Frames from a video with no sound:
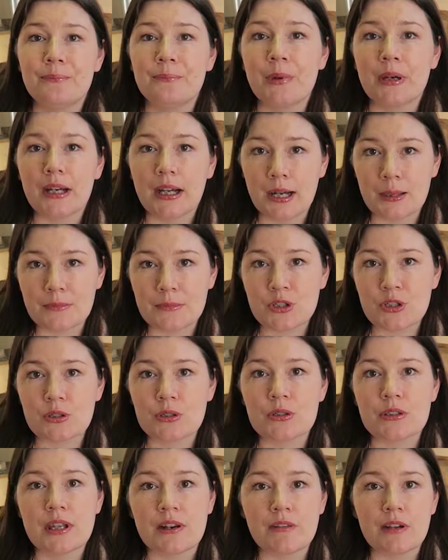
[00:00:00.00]
but I'm
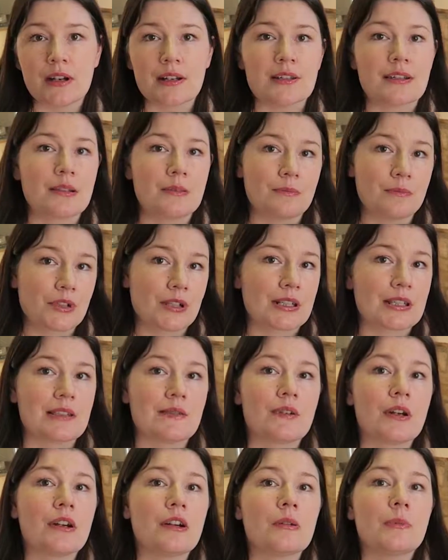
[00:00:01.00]
sure there are some
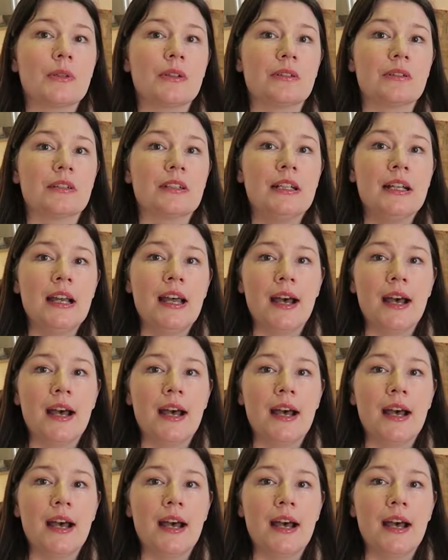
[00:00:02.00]
transferable